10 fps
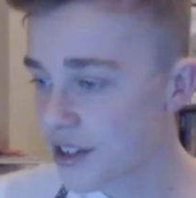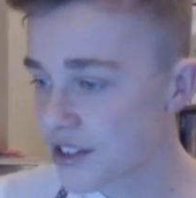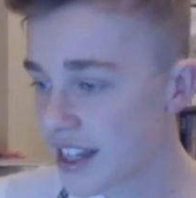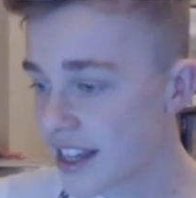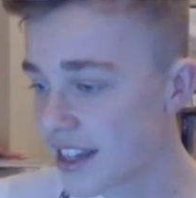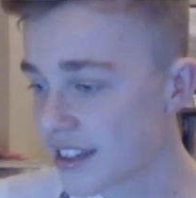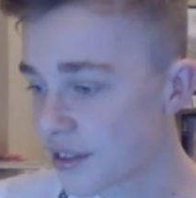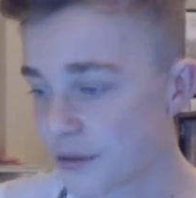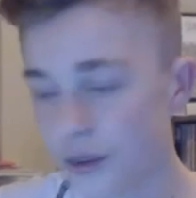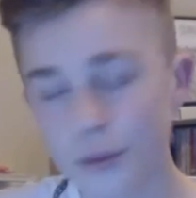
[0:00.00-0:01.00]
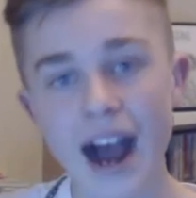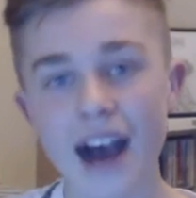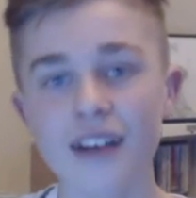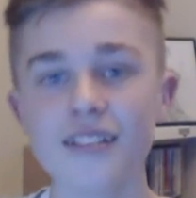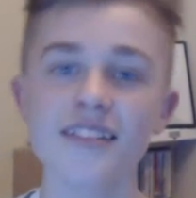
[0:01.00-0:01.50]
question is from
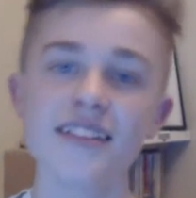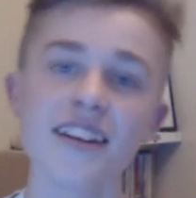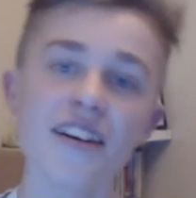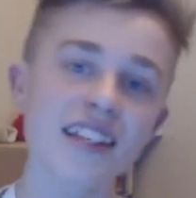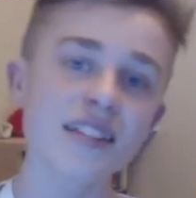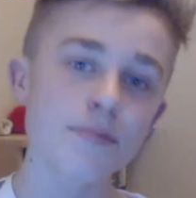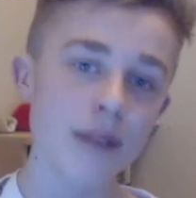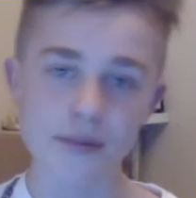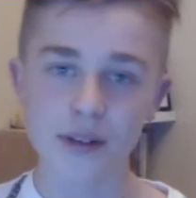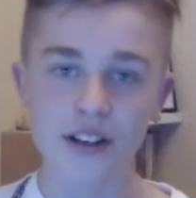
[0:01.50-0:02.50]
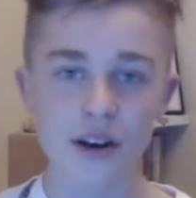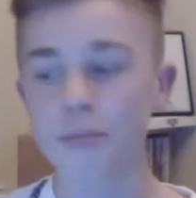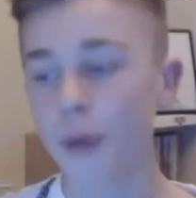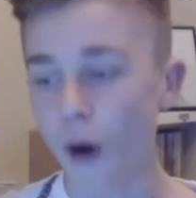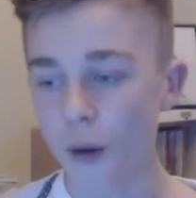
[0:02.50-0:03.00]
Howler. Did I expect to become
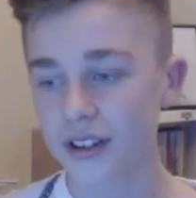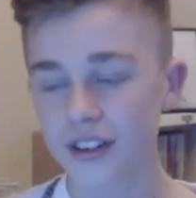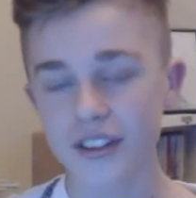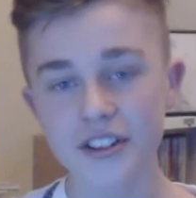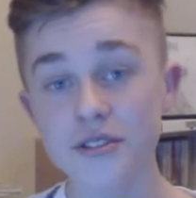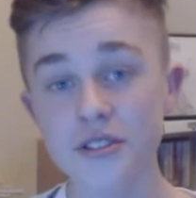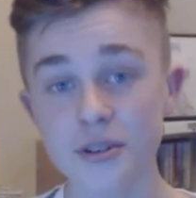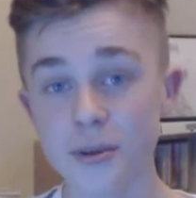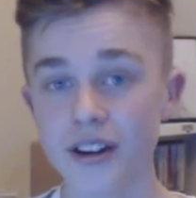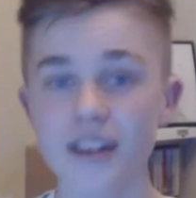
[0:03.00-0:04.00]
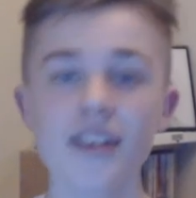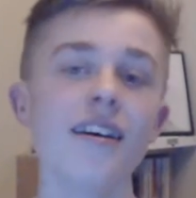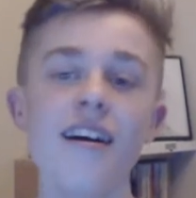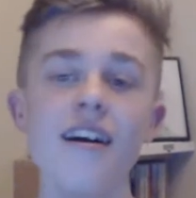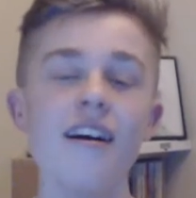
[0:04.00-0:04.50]
a popular YouTuber?
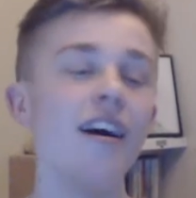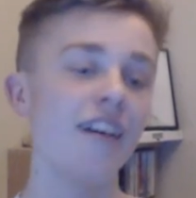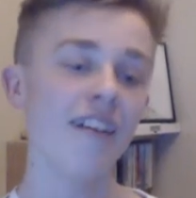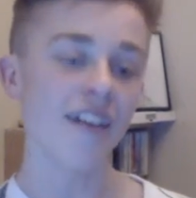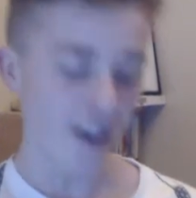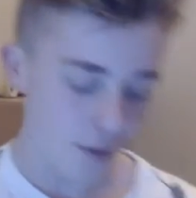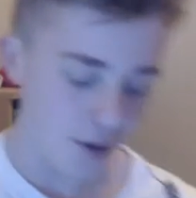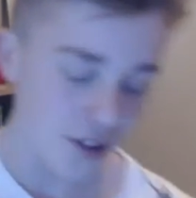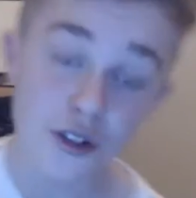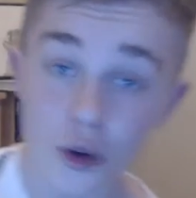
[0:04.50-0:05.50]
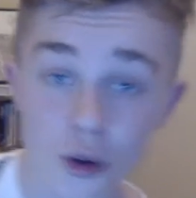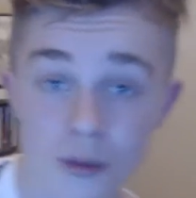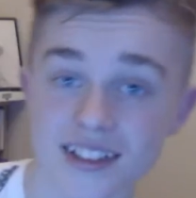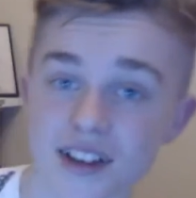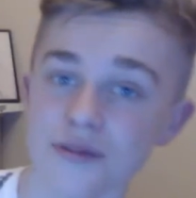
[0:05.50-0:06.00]
I wouldn't call
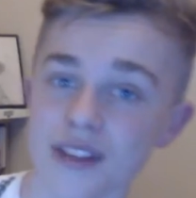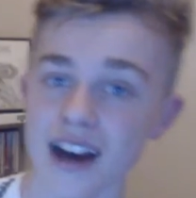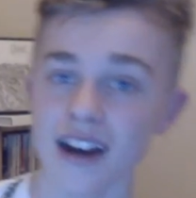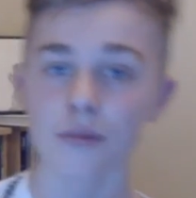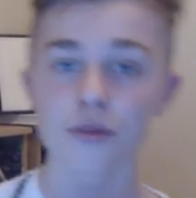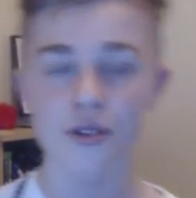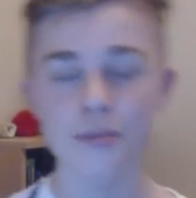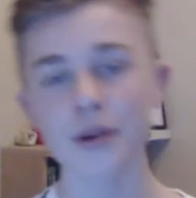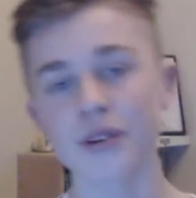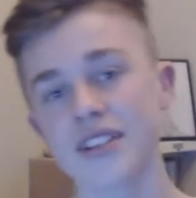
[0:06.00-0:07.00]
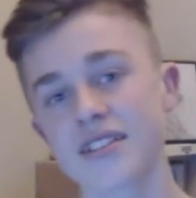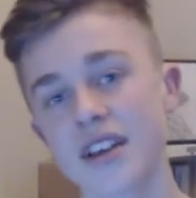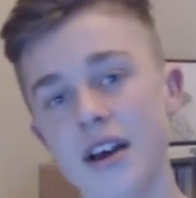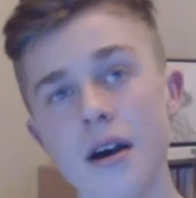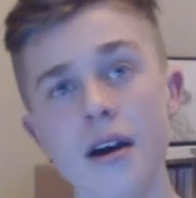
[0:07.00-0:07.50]
myself that, I'm gonna be
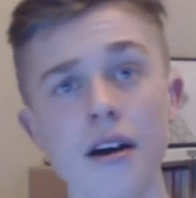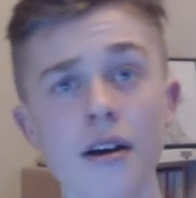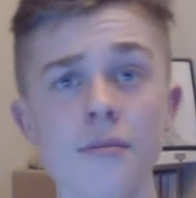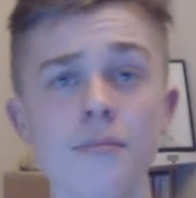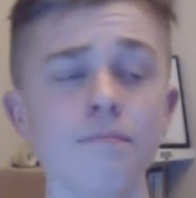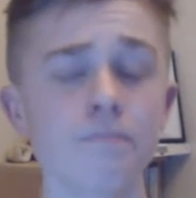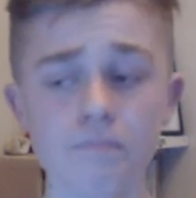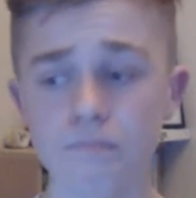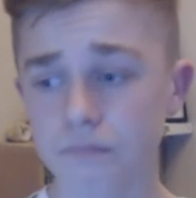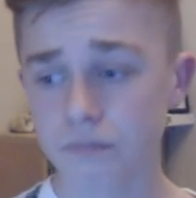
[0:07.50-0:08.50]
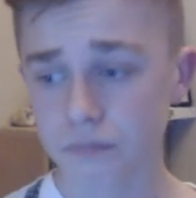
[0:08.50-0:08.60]
honest, but